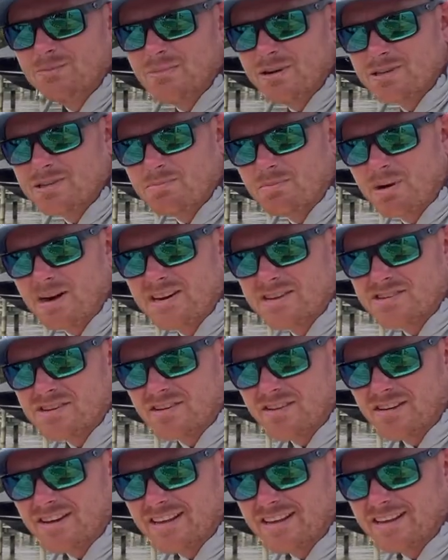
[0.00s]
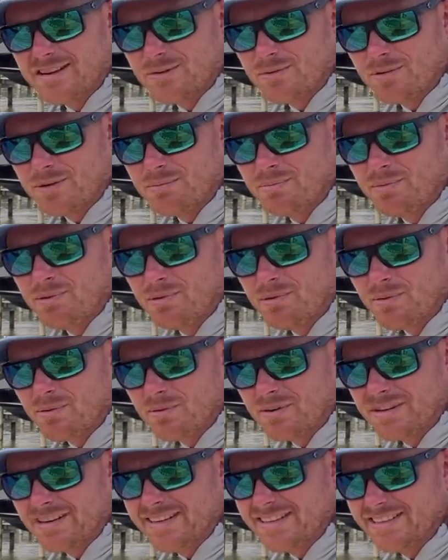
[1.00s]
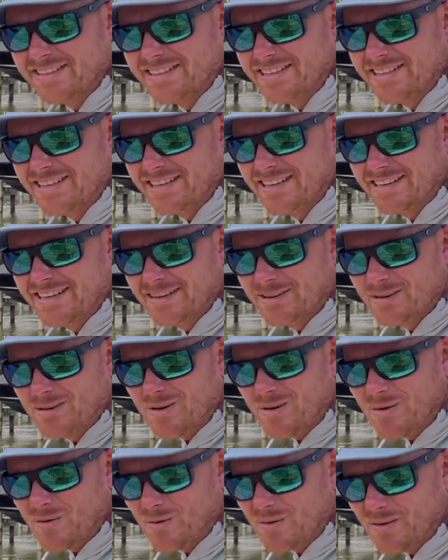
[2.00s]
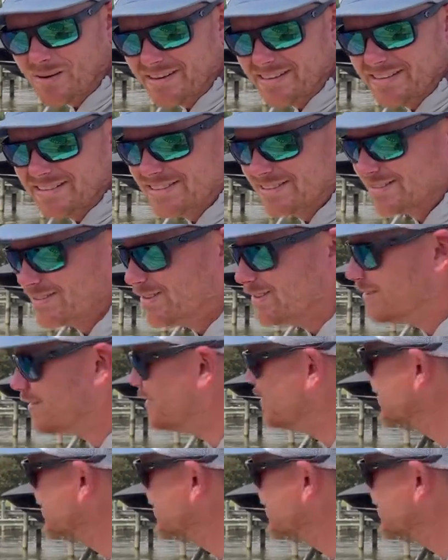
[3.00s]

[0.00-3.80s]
much pressure on it. You want to pull it really, really slow,